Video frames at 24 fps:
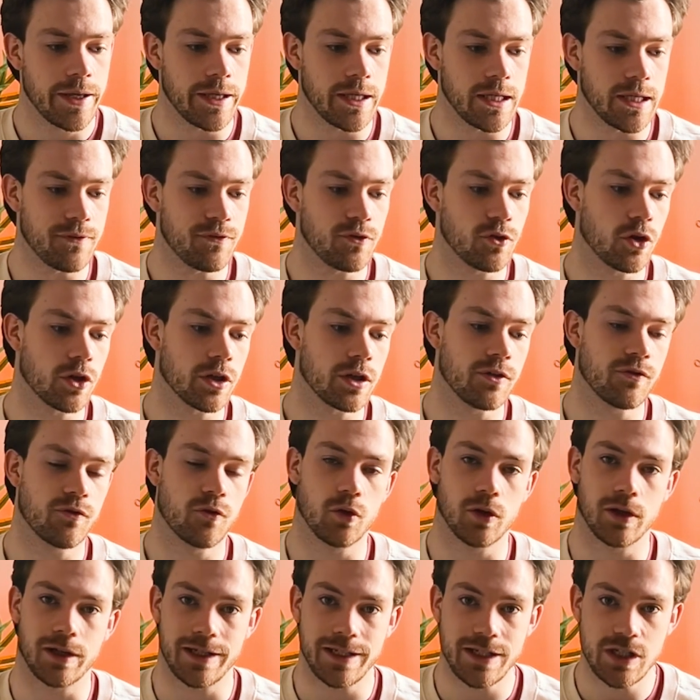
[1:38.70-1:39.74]
If you're looking
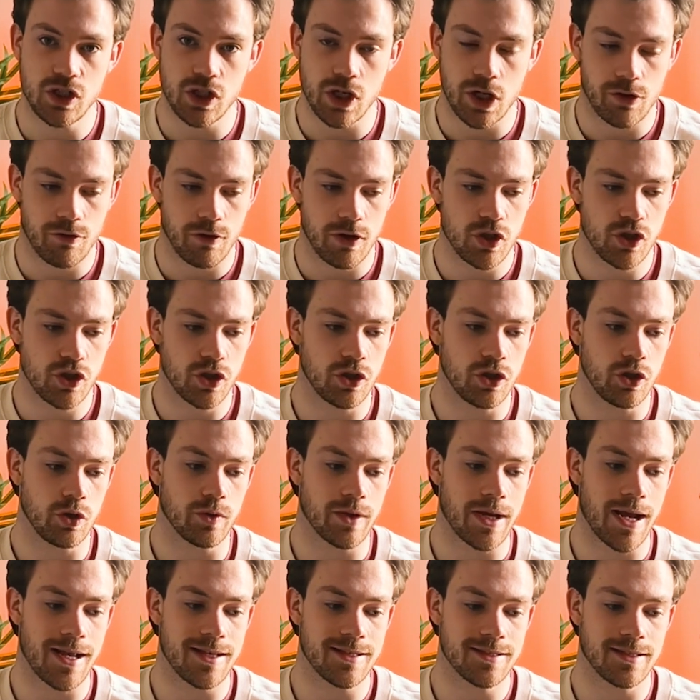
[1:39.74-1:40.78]
for lead generation, you
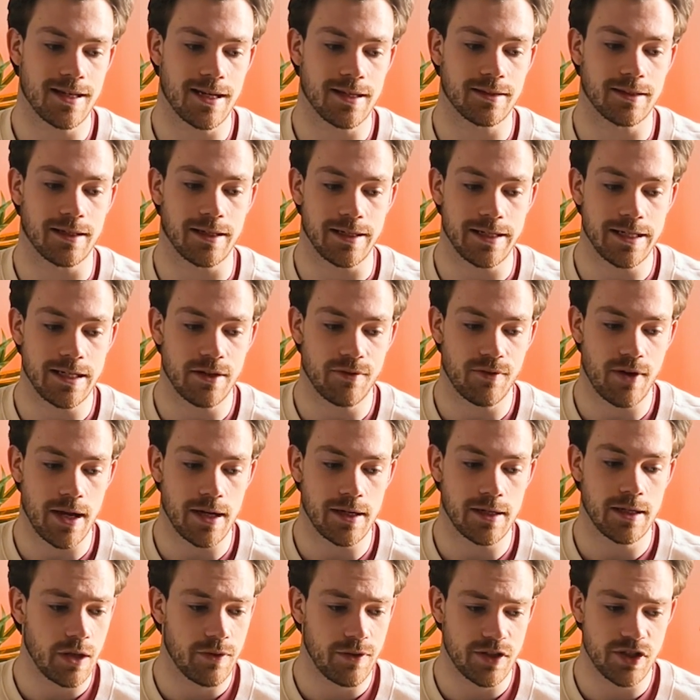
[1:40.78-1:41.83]
can select the lead
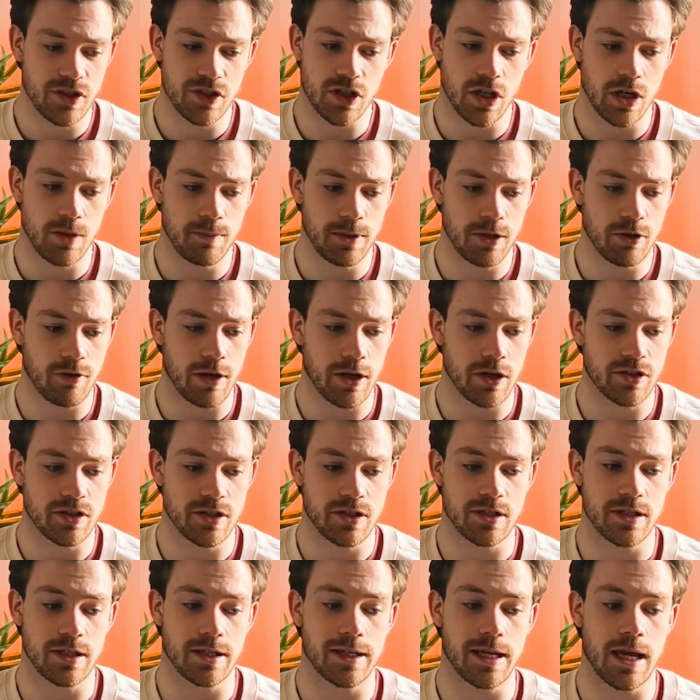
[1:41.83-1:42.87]
event. This is going to be great because
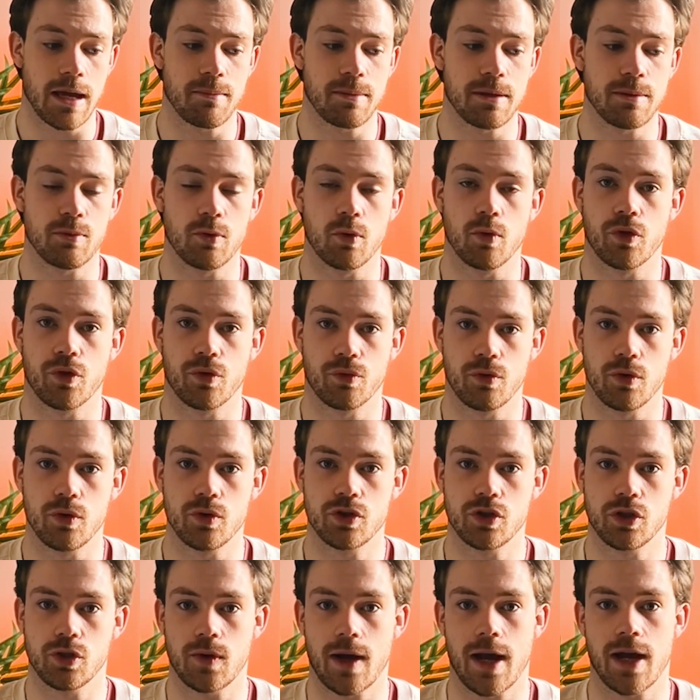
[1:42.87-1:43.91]
this is going to get people through
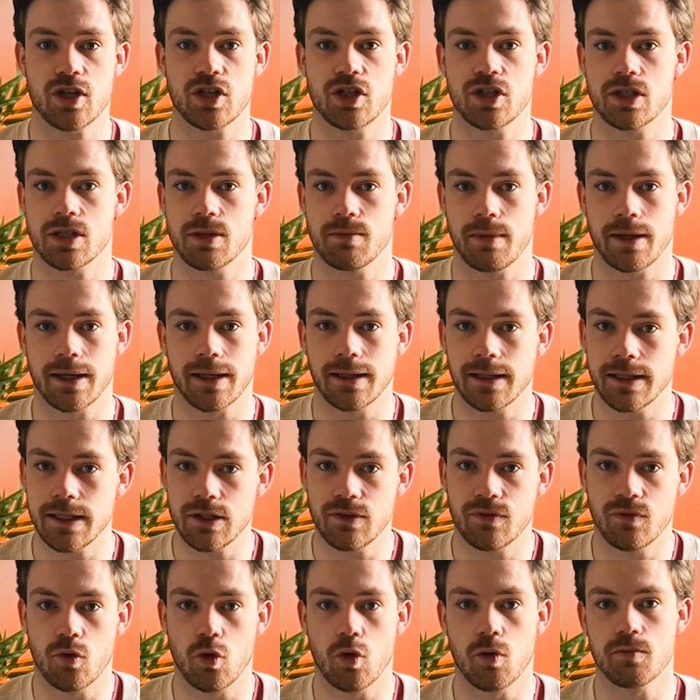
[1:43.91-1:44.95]
to actually submitting
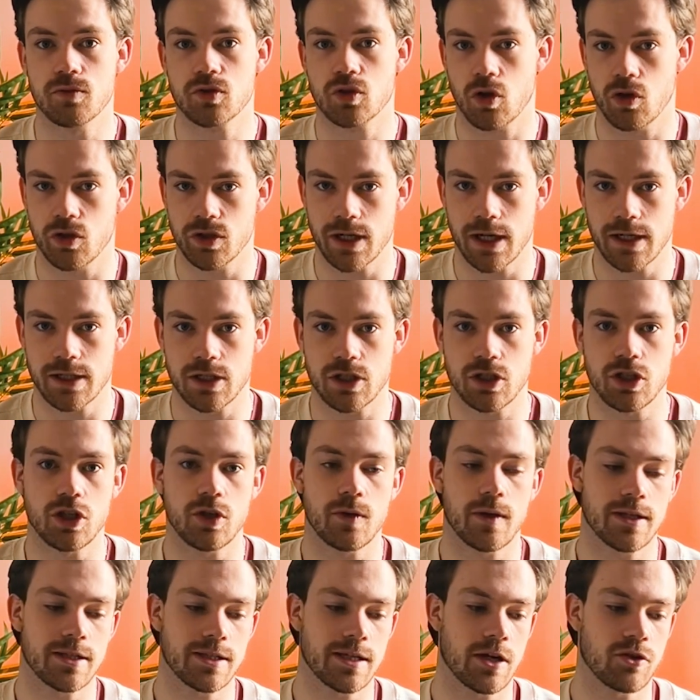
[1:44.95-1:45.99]
lead forms, contacting
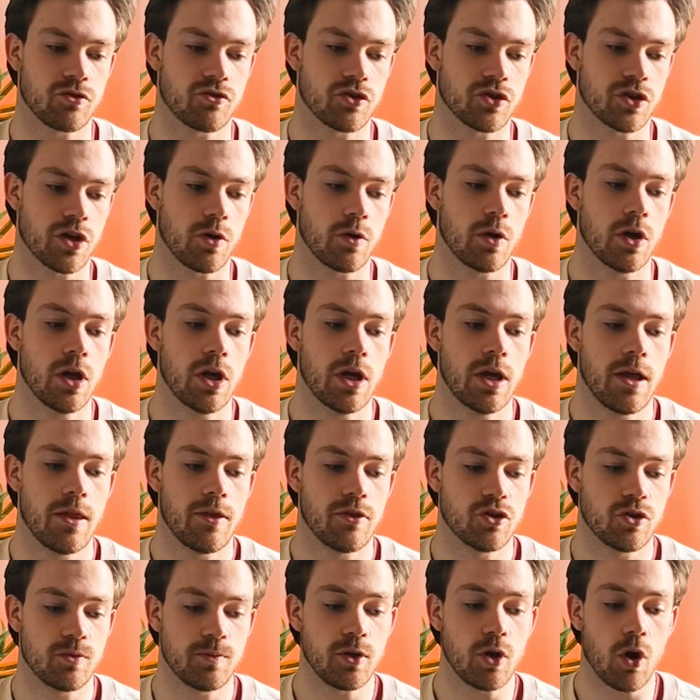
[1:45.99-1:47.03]
you, etc. So
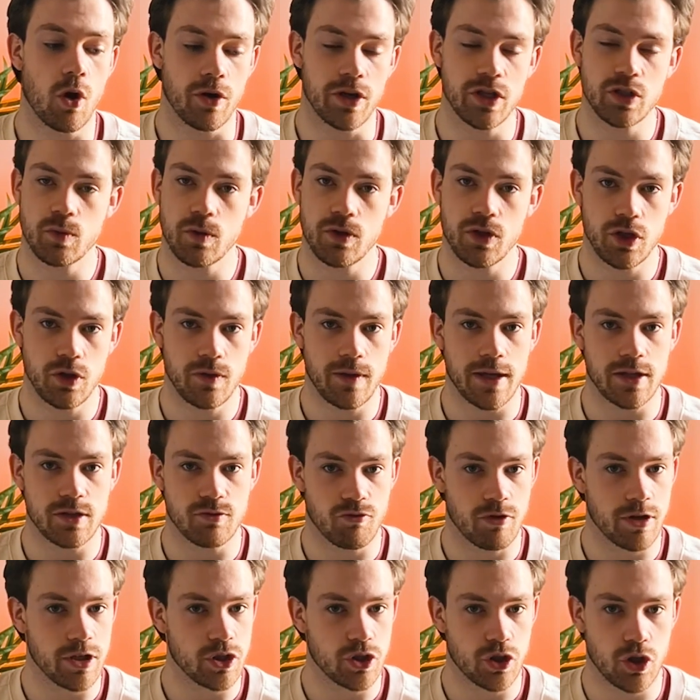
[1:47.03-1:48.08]
to be honest with you, there's
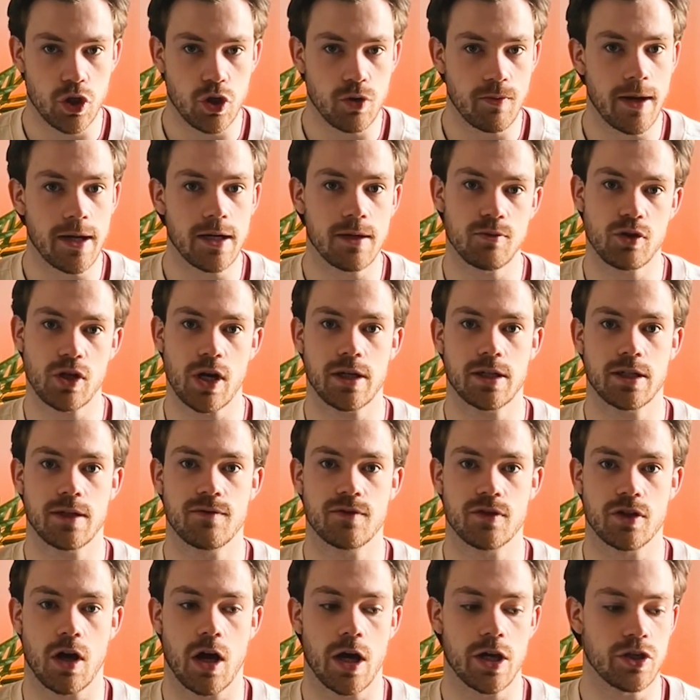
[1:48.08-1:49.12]
really two main
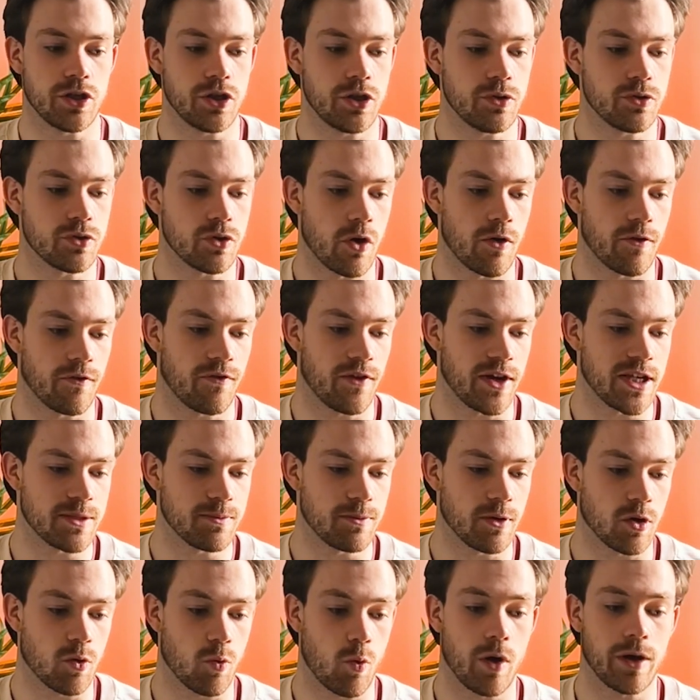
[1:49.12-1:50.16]
objectives that I use on
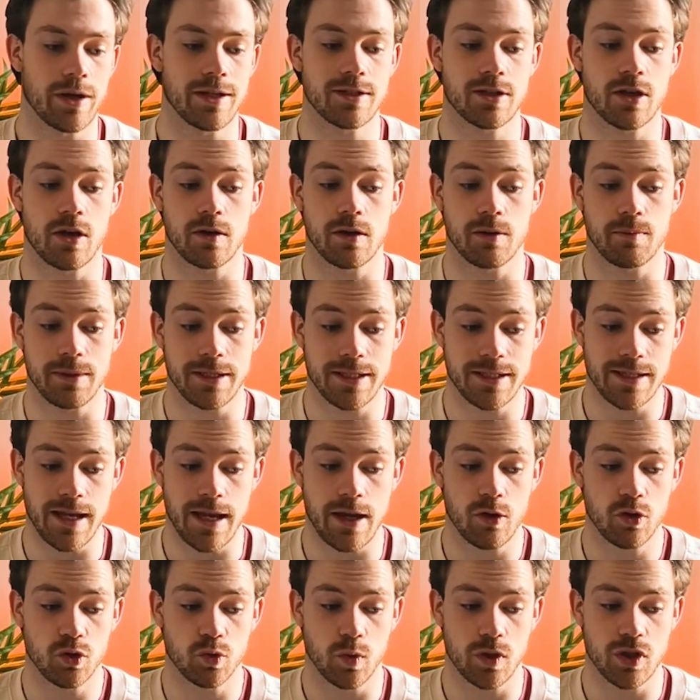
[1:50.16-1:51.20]
Facebook. One is going to be
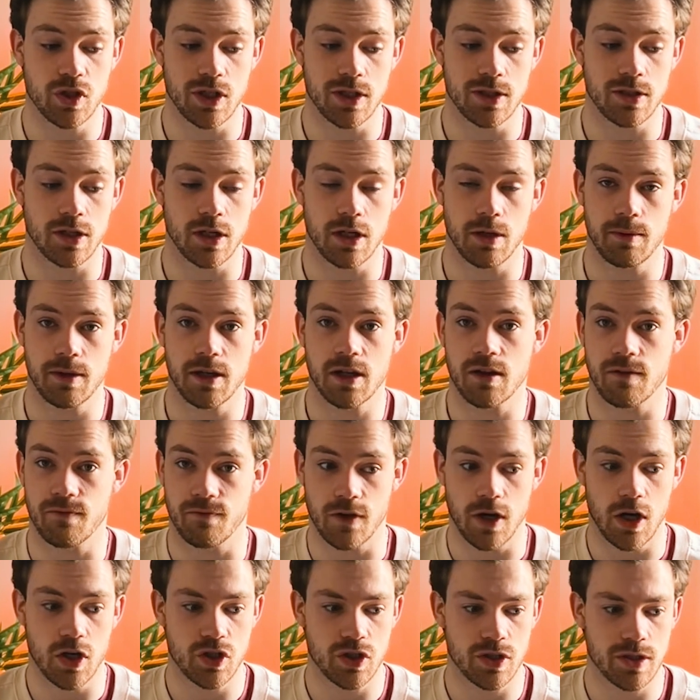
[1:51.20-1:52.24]
sales, which is going to be a
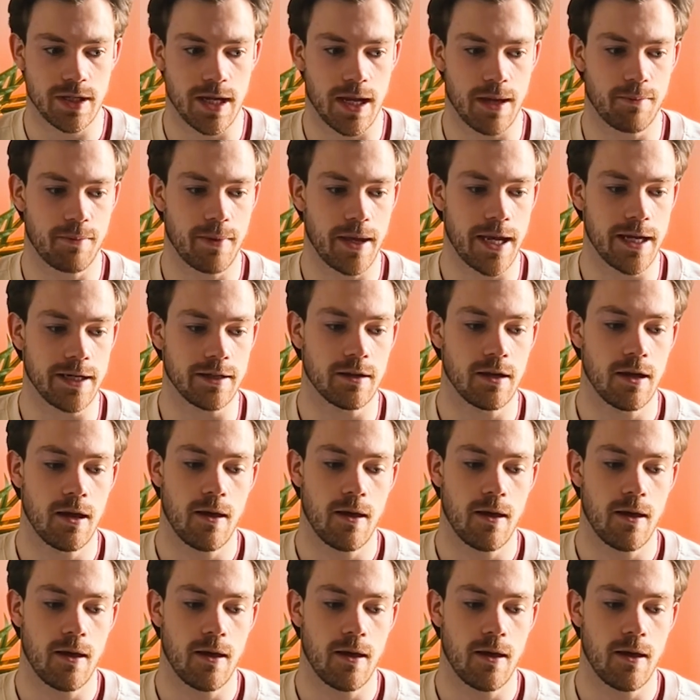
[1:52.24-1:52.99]
conversions campaign.